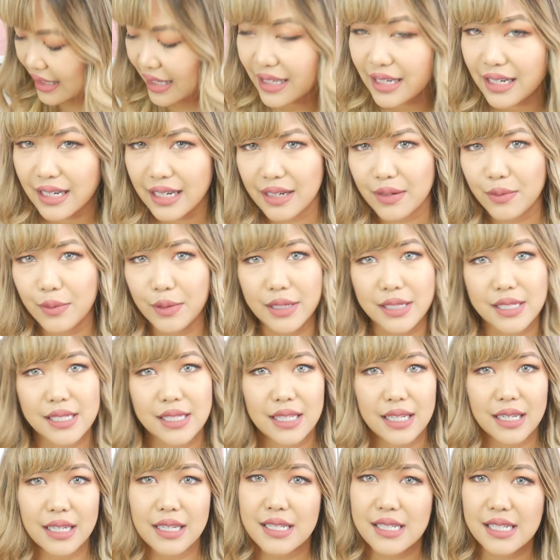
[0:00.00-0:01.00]
that it was
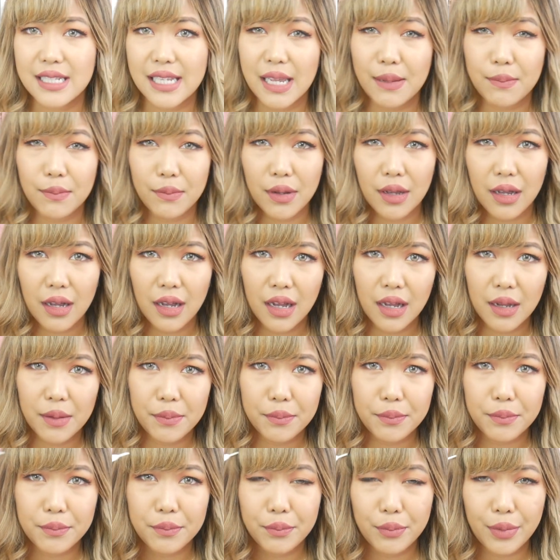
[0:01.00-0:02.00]
the same
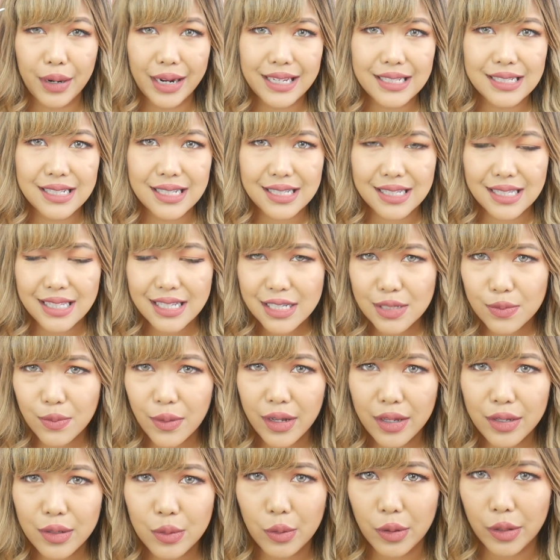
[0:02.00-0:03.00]
price as this
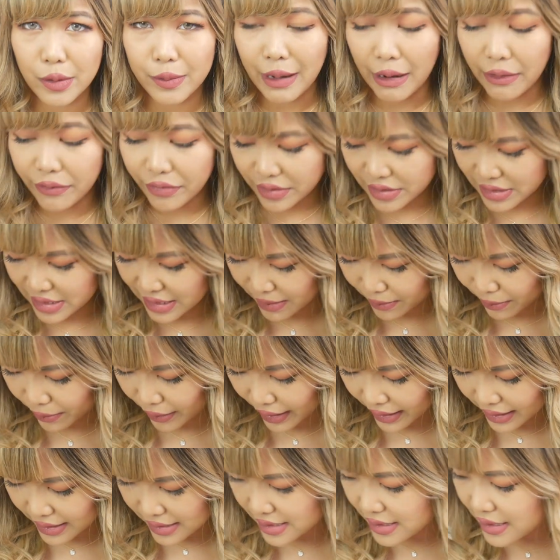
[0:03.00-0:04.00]
one, or around the same
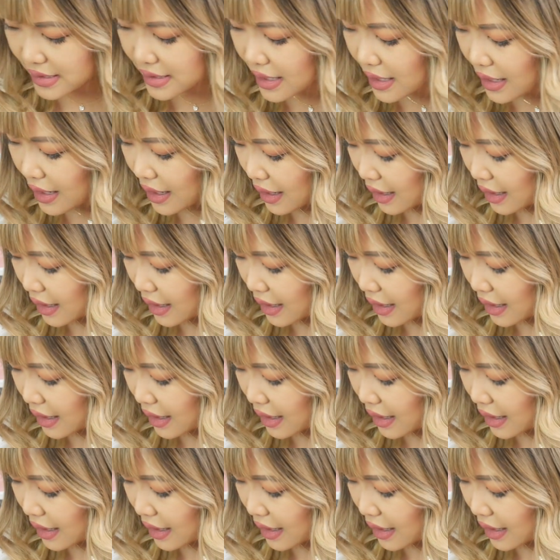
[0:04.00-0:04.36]
price.